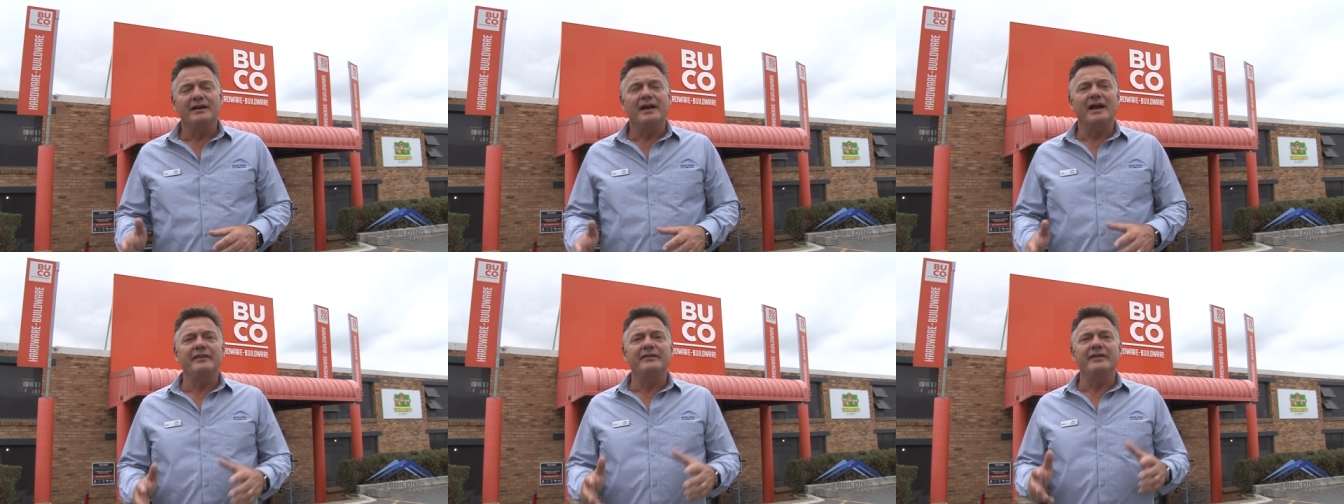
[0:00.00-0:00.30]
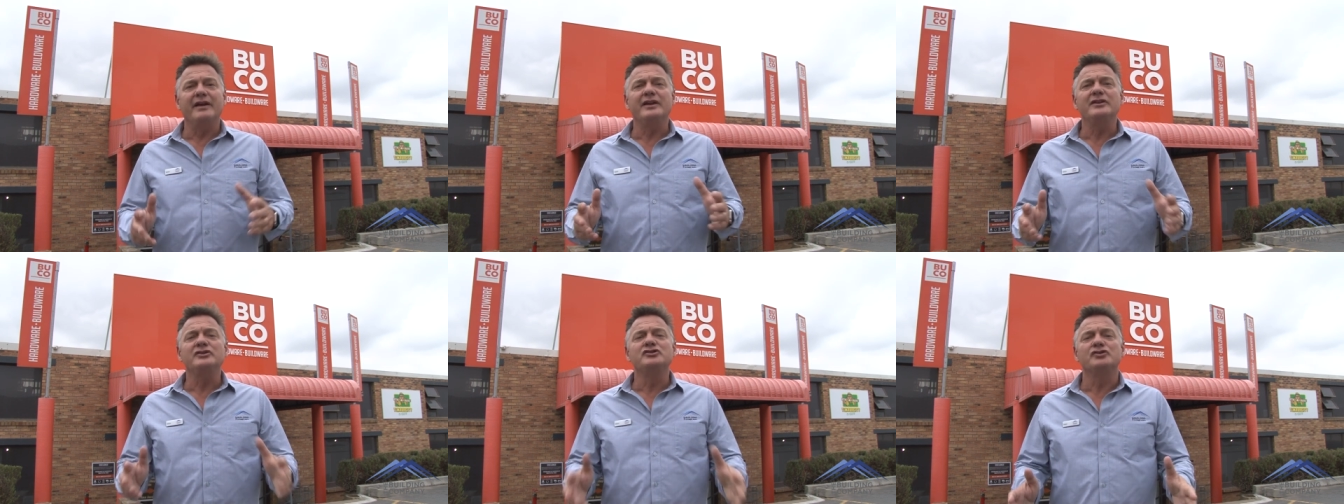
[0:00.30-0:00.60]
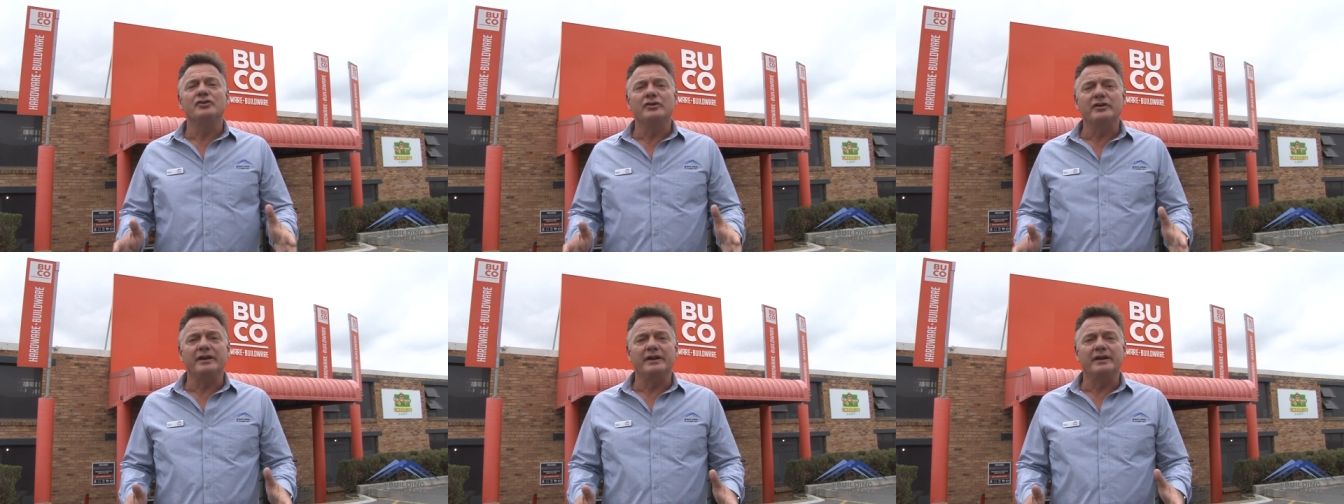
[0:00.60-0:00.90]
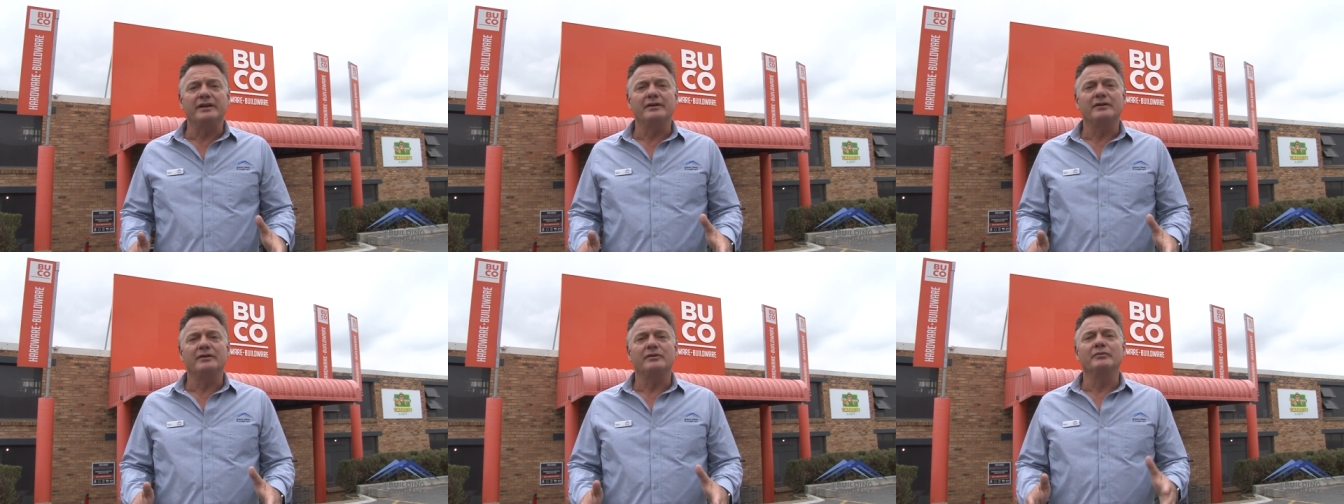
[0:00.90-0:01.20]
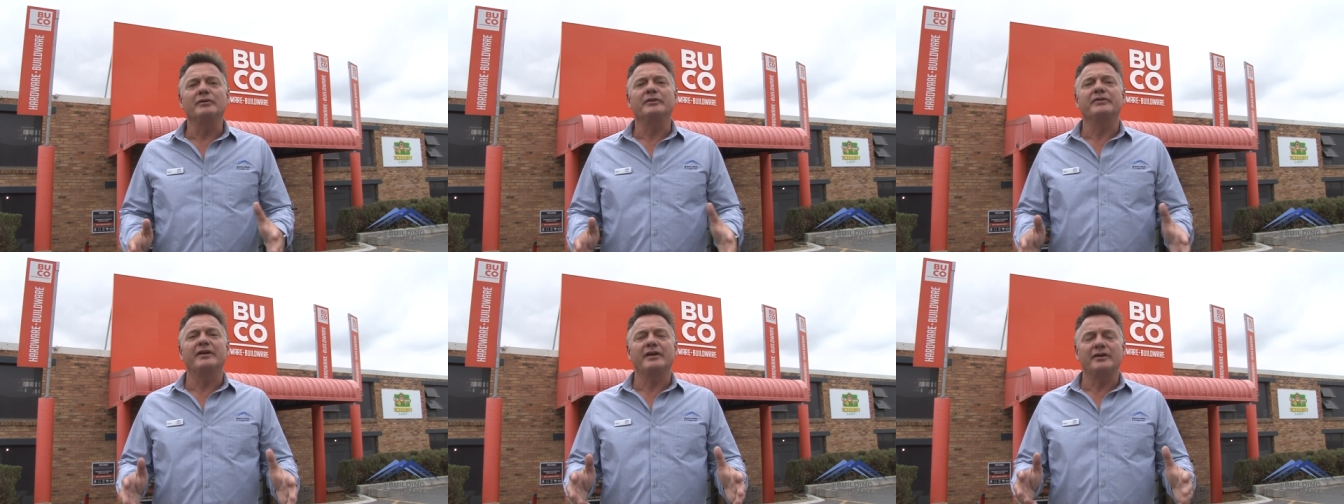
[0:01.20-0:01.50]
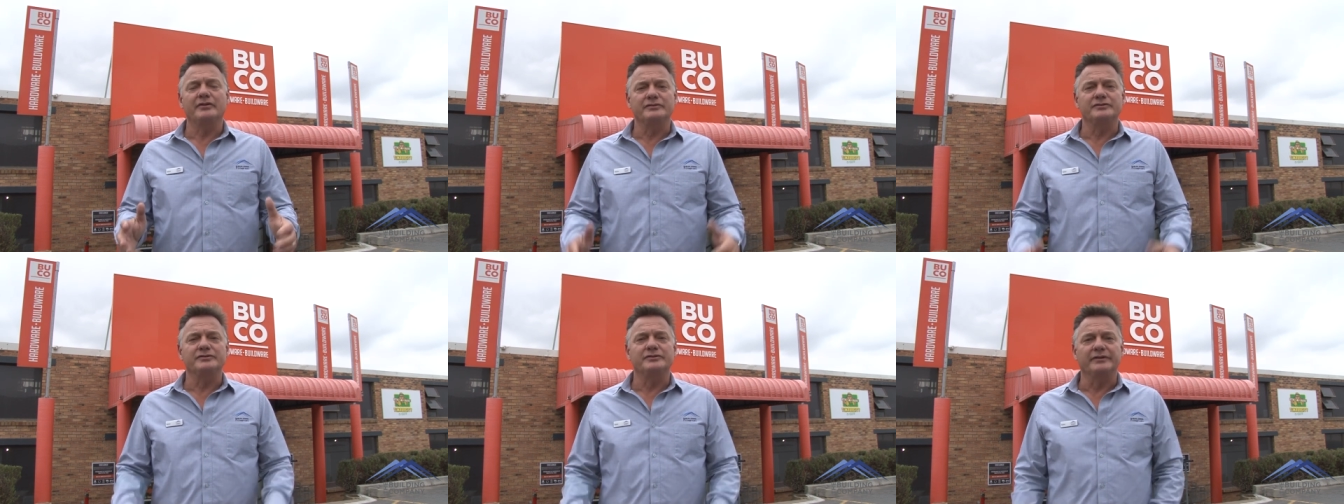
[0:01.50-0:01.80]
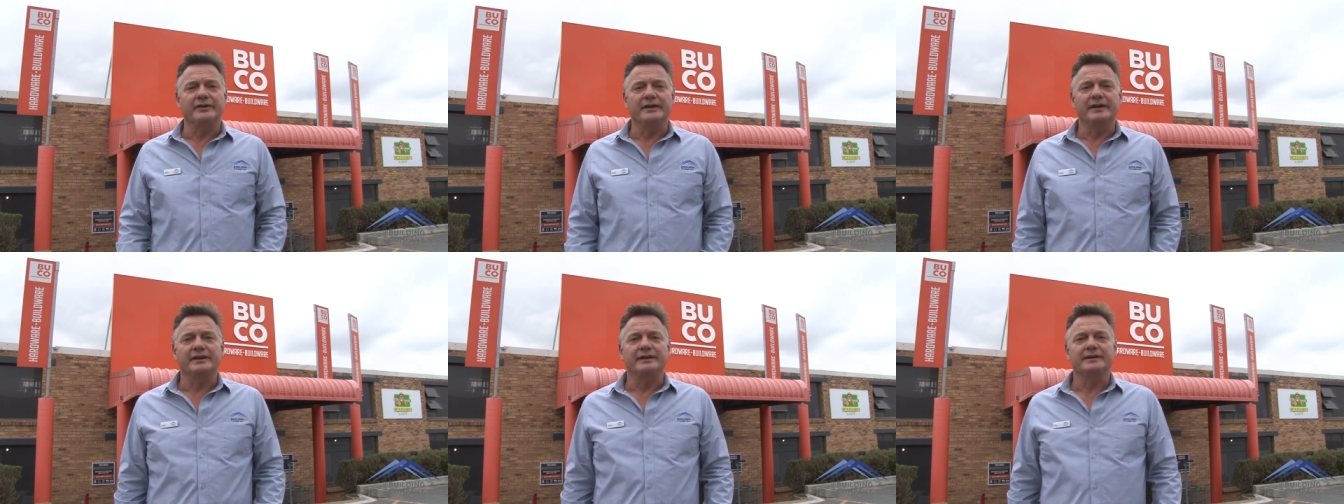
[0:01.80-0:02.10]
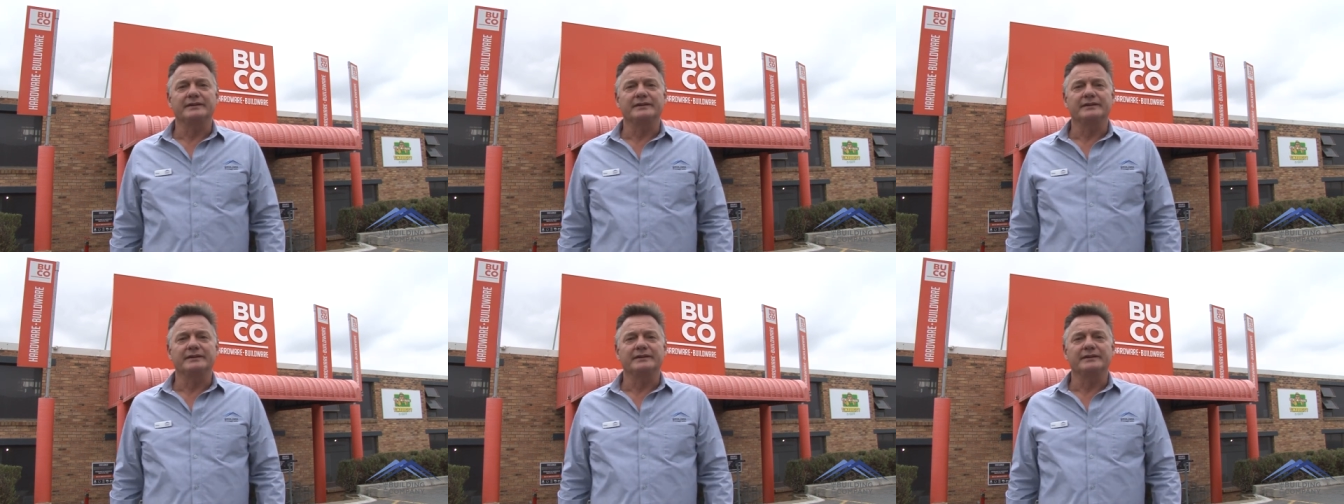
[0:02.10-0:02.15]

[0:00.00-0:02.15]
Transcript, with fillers: and they enjoy what they are doing.